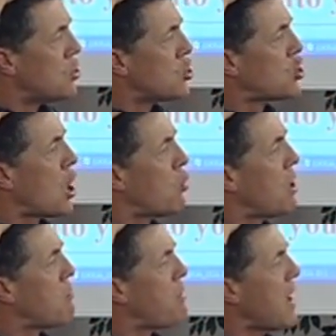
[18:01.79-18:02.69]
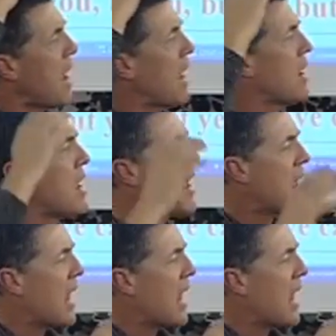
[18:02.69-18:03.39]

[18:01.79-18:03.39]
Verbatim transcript: So repent. He